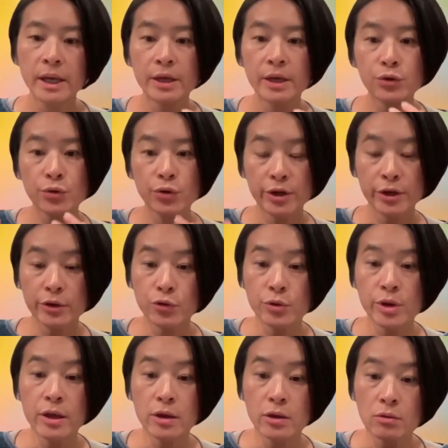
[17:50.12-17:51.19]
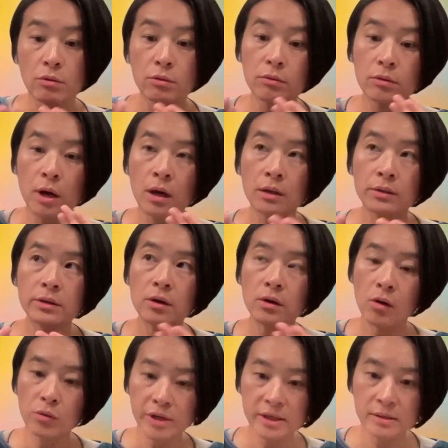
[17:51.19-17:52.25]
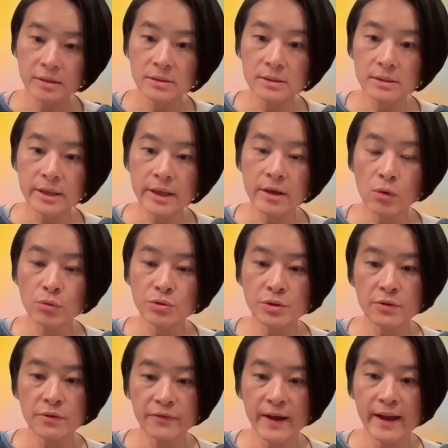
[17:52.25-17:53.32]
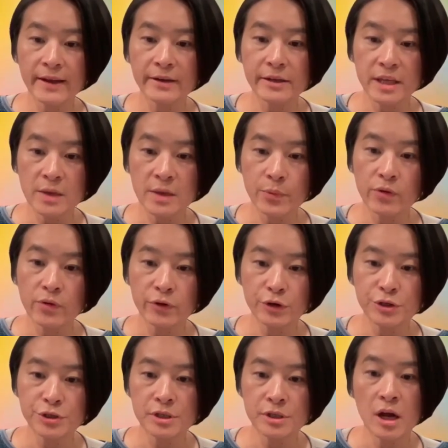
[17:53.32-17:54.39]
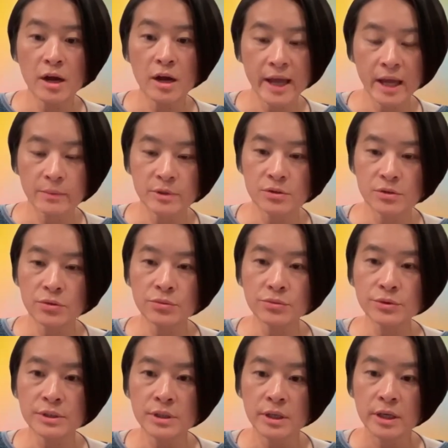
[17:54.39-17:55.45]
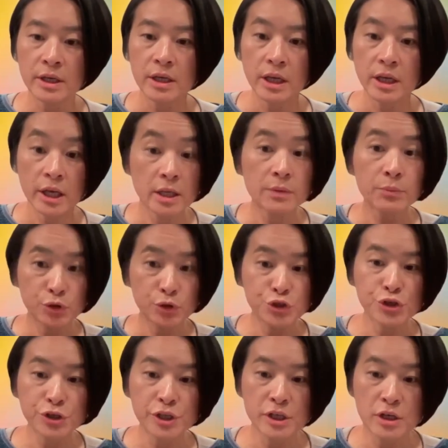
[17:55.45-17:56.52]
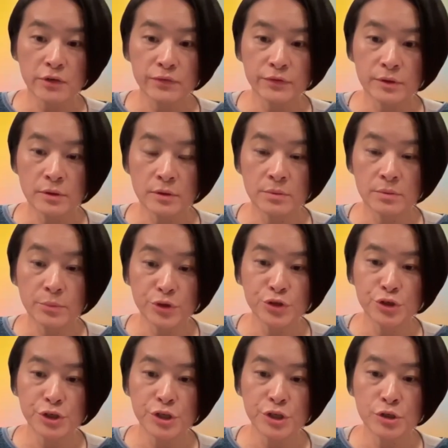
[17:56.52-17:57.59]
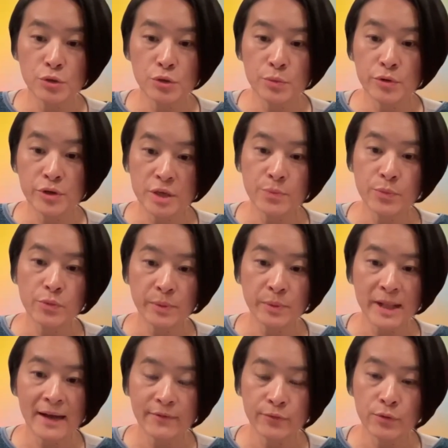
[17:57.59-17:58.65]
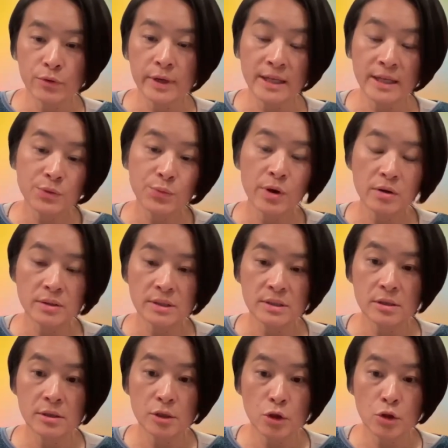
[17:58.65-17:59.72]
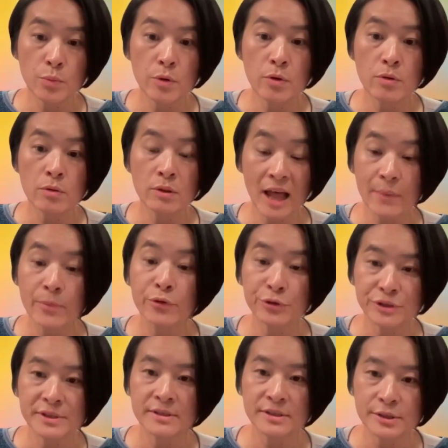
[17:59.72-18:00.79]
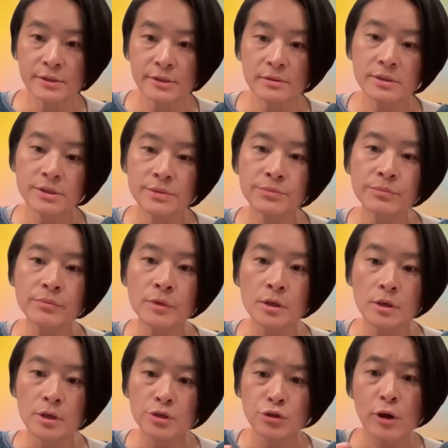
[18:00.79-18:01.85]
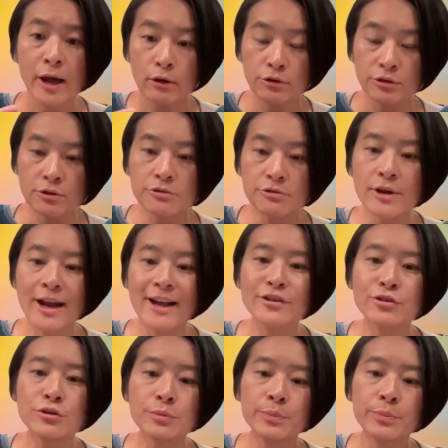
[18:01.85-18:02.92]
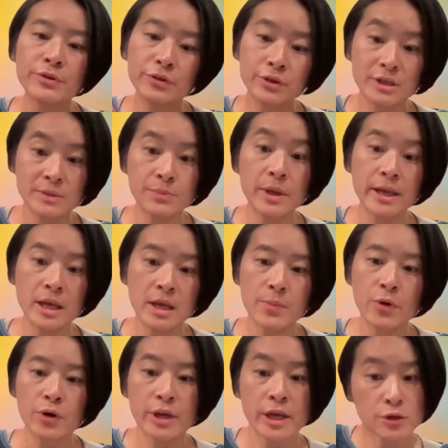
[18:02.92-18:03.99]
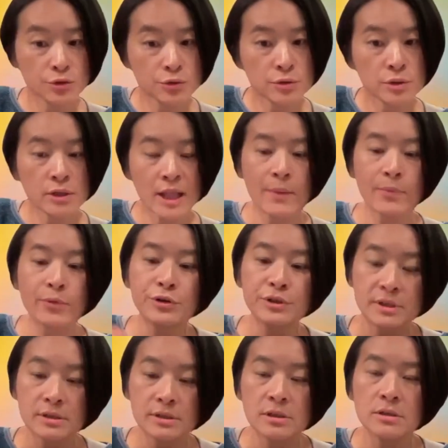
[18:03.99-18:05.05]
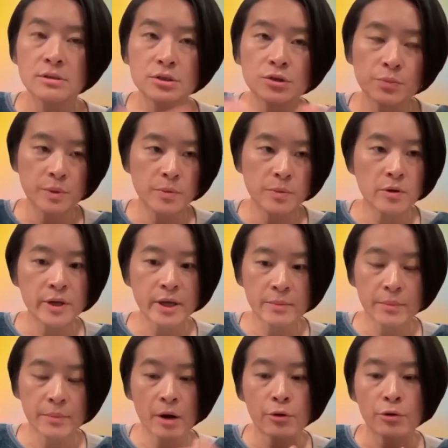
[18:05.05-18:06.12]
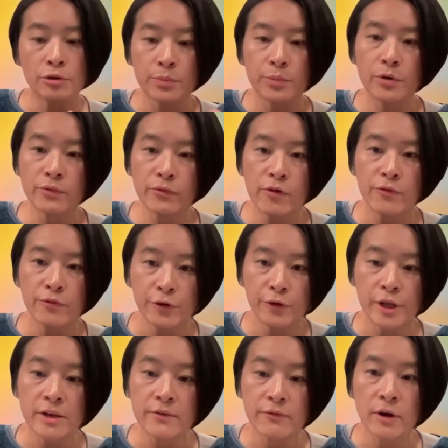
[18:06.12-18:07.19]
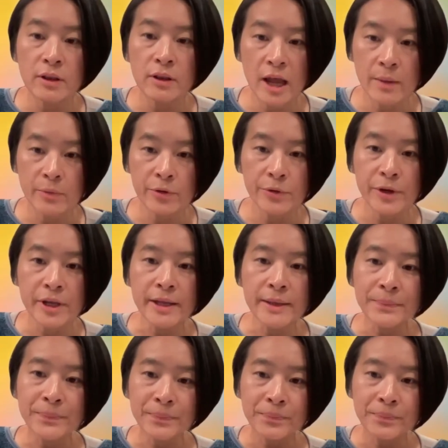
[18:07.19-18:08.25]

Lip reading: And the audience can also find the ebook version on Amazon and majority global ebook platform as well as the global library systems. So I also try to put this ebook into the library system people can borrow the book for free from library.